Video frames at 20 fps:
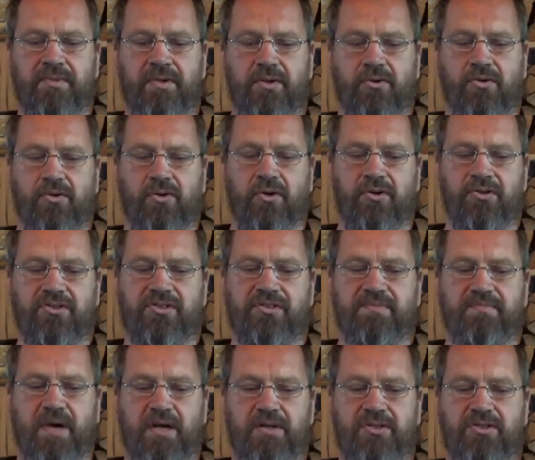
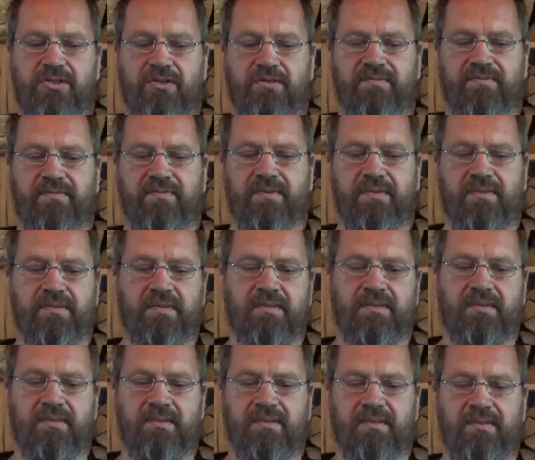across much of
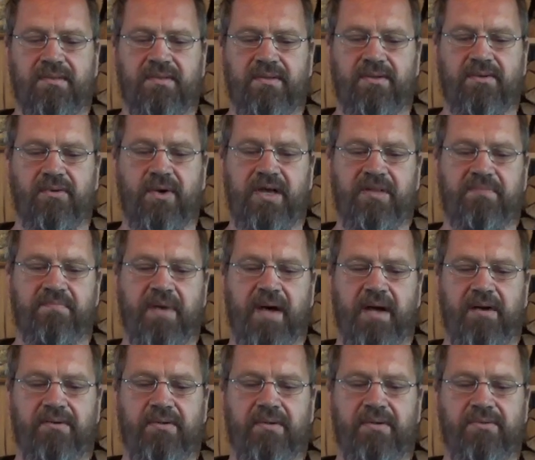the Great
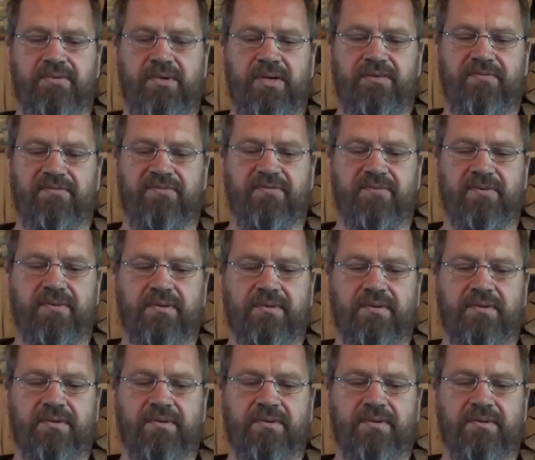Barrier Reef.